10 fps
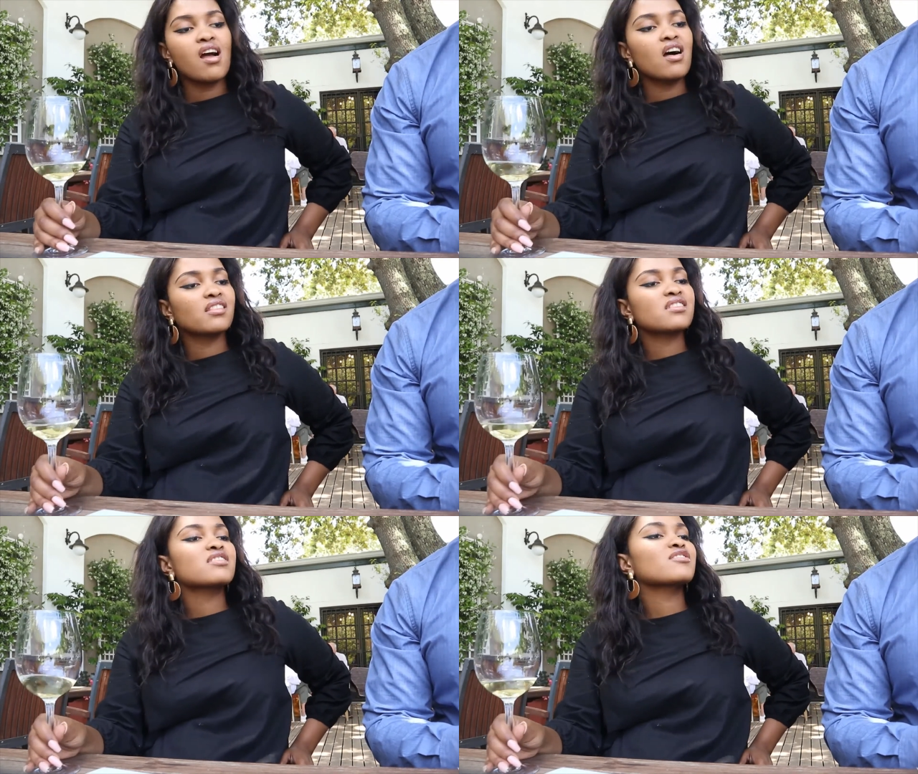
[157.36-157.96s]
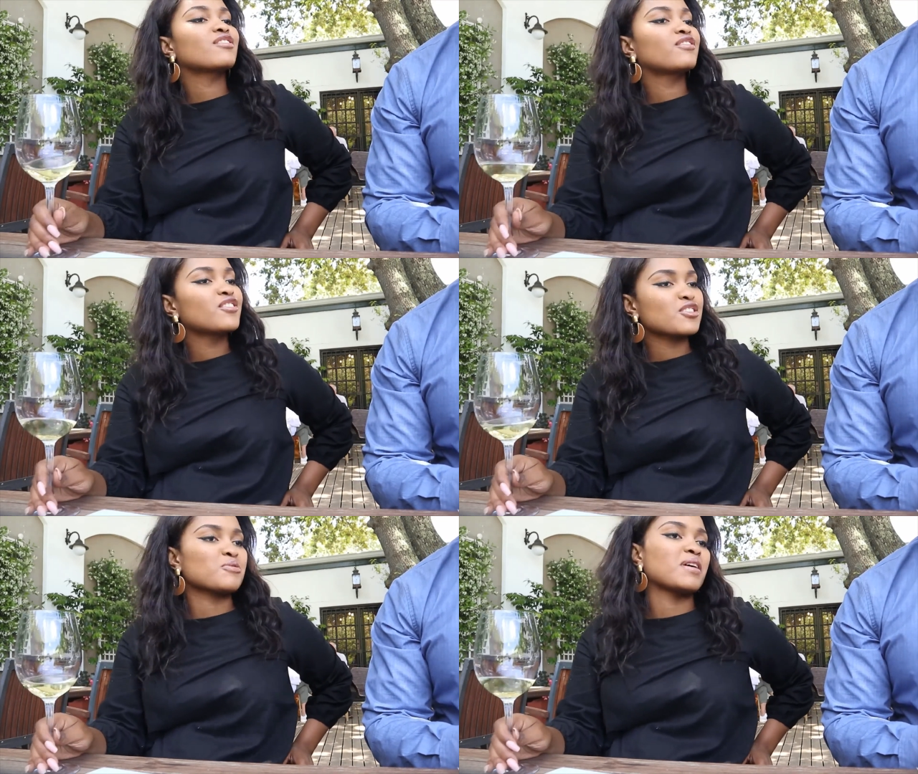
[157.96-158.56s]
This is the
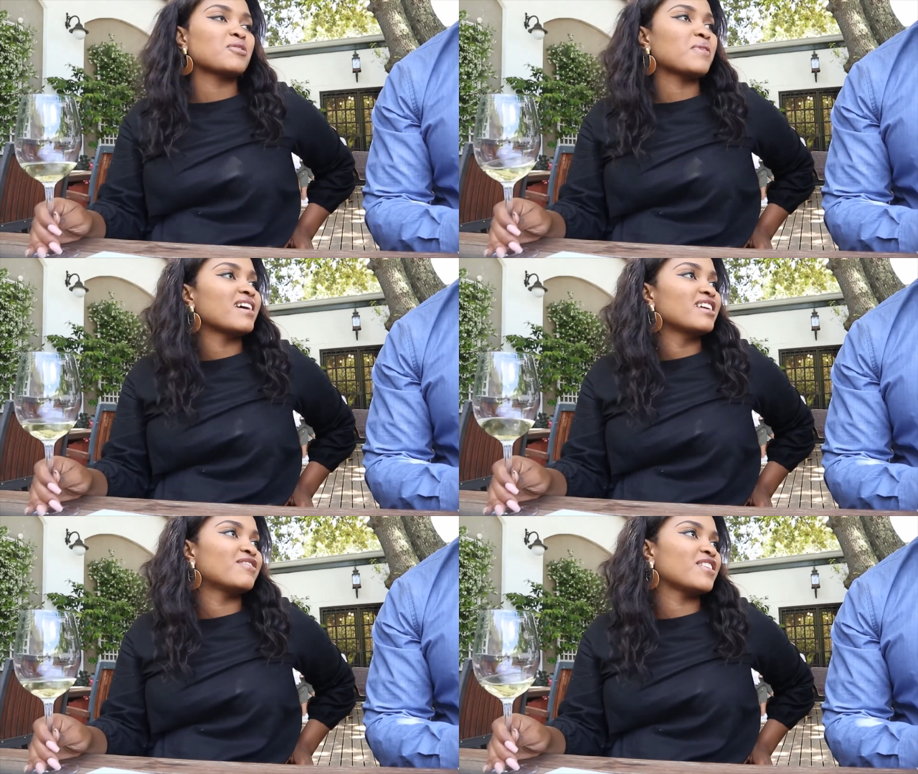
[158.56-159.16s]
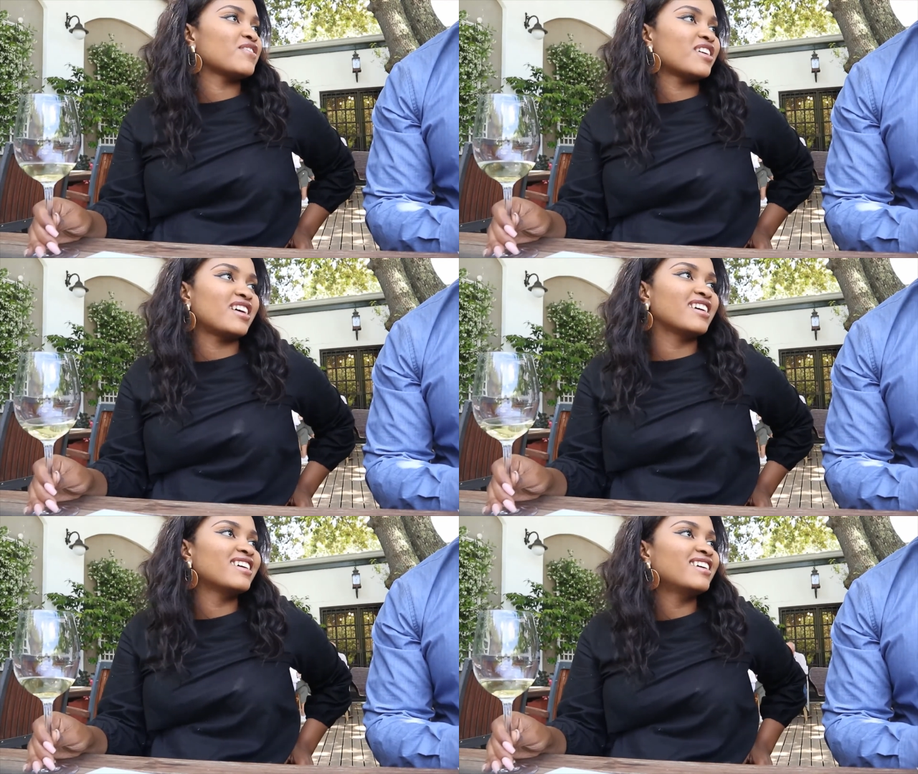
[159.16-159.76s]
first white wine I've ever
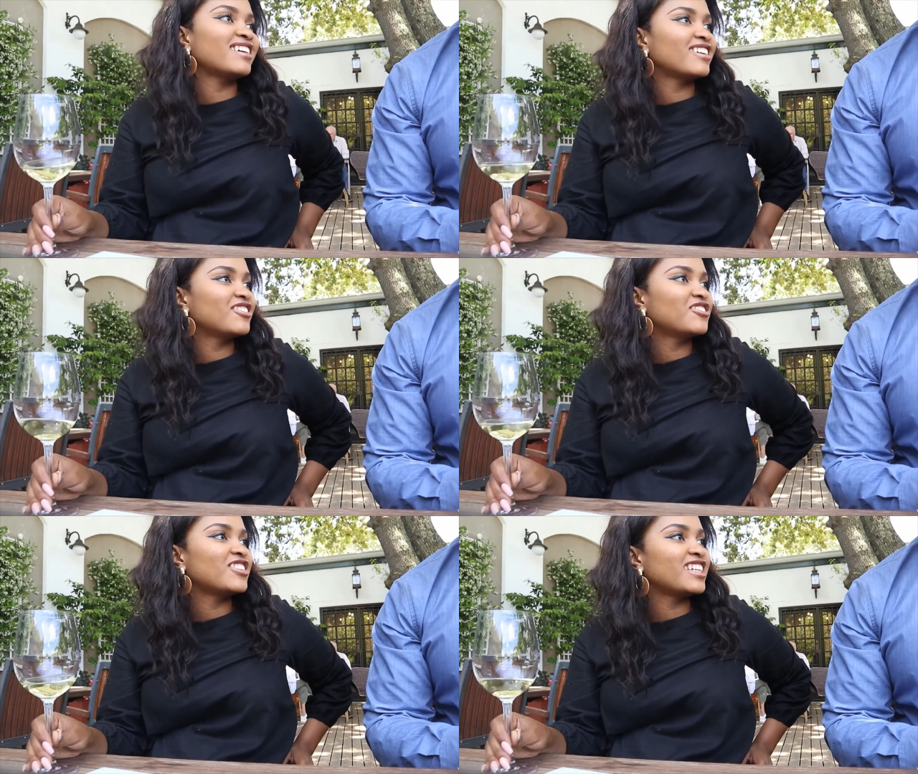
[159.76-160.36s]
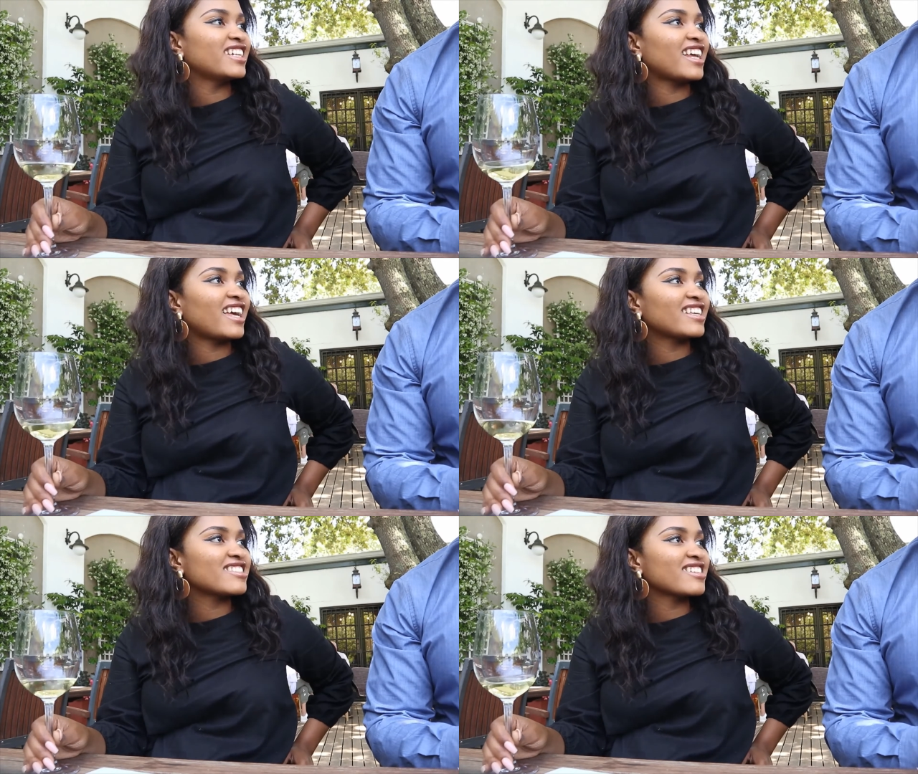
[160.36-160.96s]
really
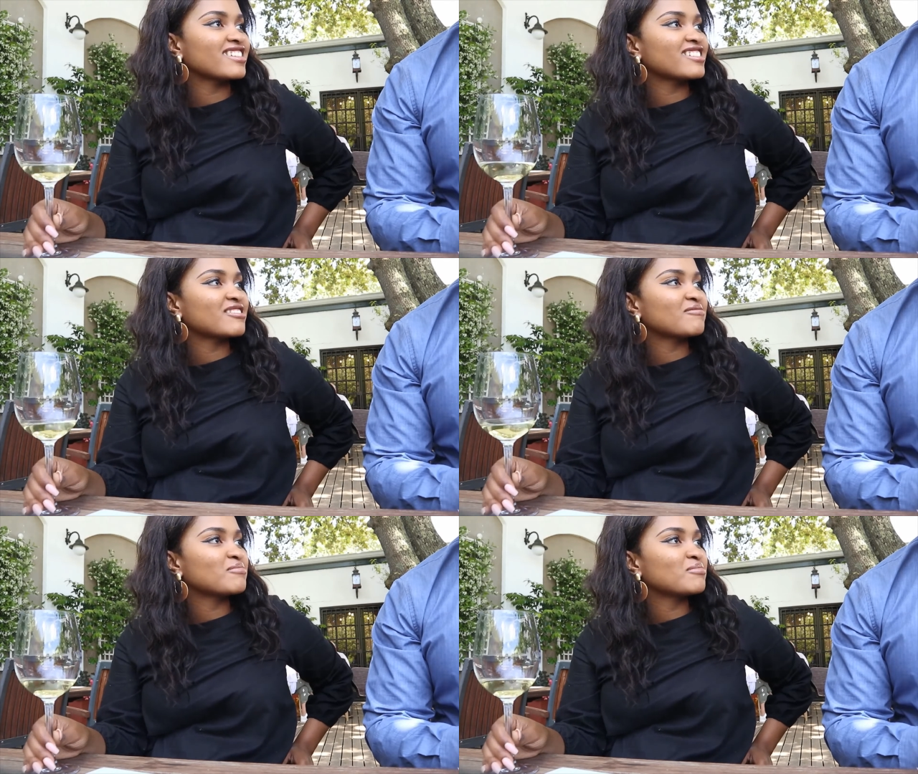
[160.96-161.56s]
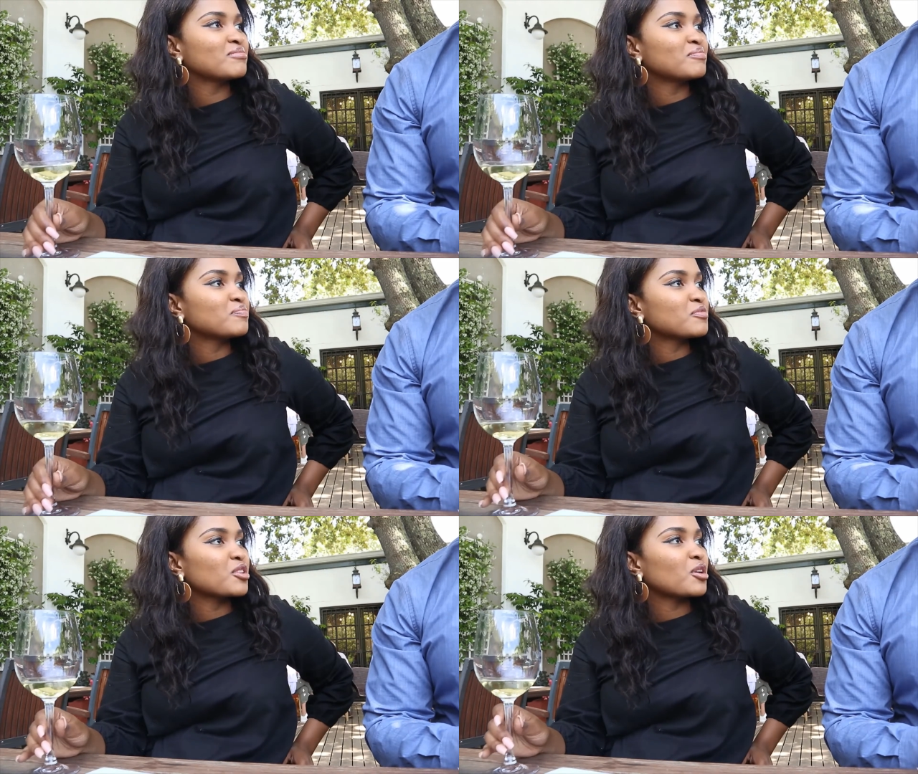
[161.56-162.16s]
liked.
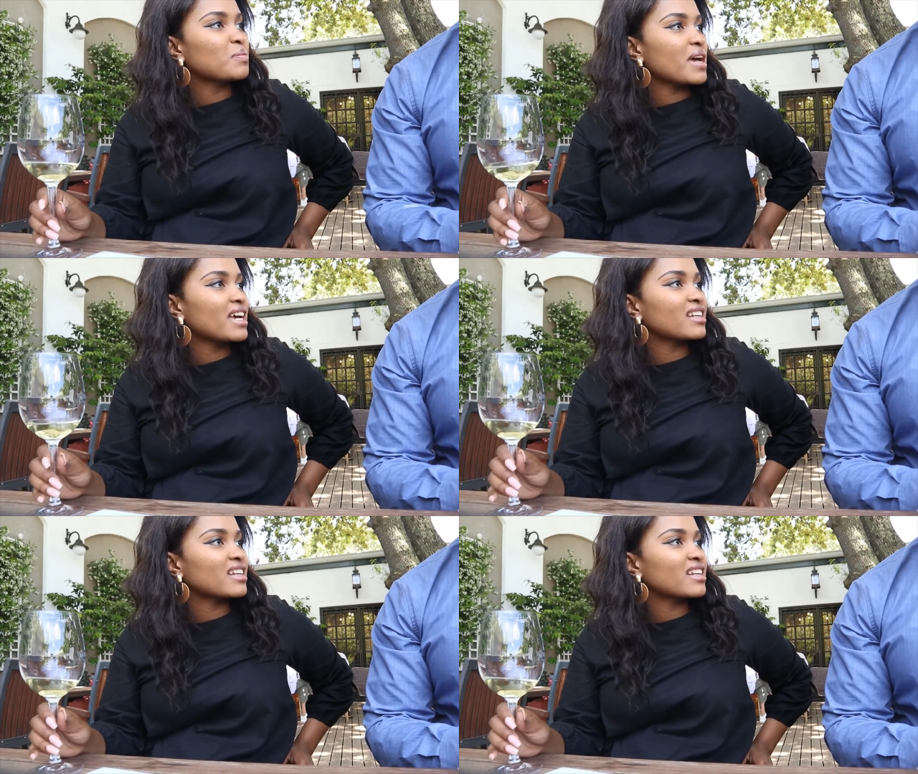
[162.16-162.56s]
Not bad.